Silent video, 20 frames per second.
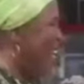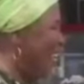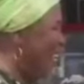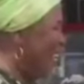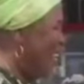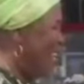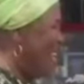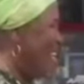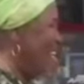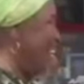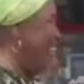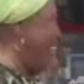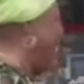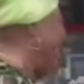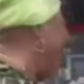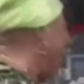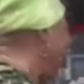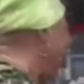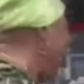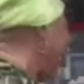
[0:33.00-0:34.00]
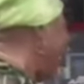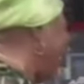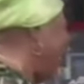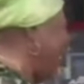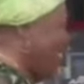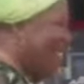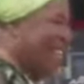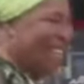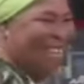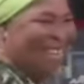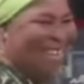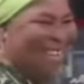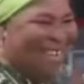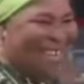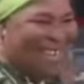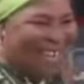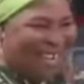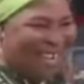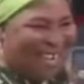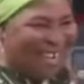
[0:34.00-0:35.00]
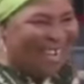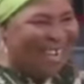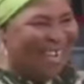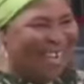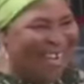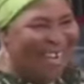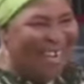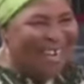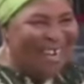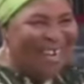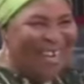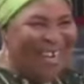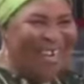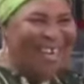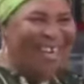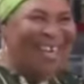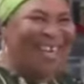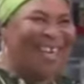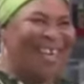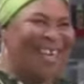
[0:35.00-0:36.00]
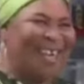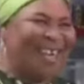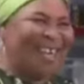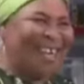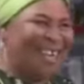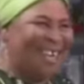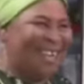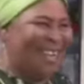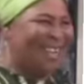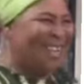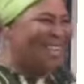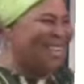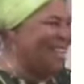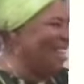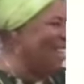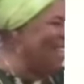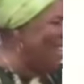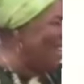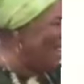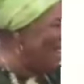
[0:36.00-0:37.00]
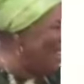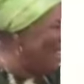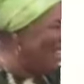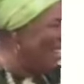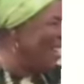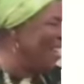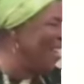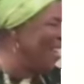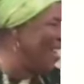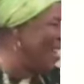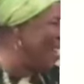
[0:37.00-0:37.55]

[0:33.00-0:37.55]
[no speech]